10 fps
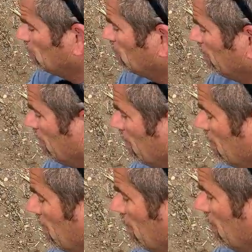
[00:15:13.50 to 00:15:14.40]

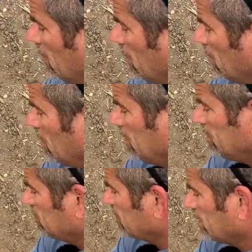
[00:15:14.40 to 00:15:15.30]
Lawyer,
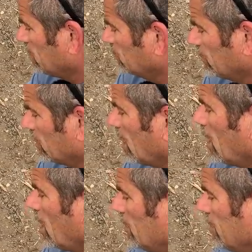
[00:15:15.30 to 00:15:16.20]
he shot over
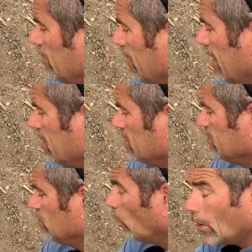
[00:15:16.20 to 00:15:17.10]
100
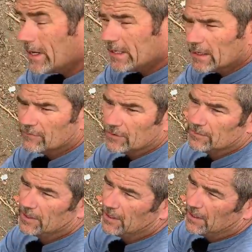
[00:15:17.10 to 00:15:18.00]
rounds. 20 of
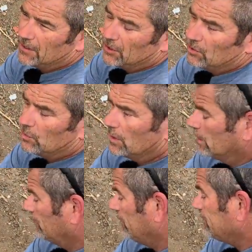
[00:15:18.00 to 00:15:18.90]
them
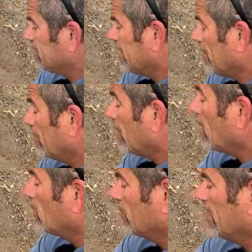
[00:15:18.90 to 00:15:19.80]
were 50 cal
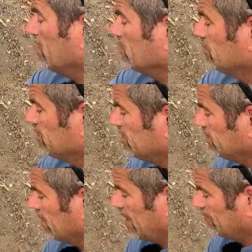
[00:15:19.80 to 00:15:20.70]
ball rounds, which
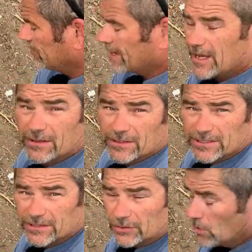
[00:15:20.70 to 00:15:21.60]
still have a mild
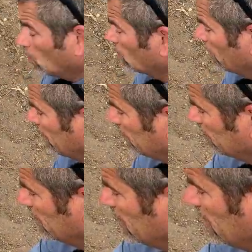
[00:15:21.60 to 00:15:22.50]
steel core in them,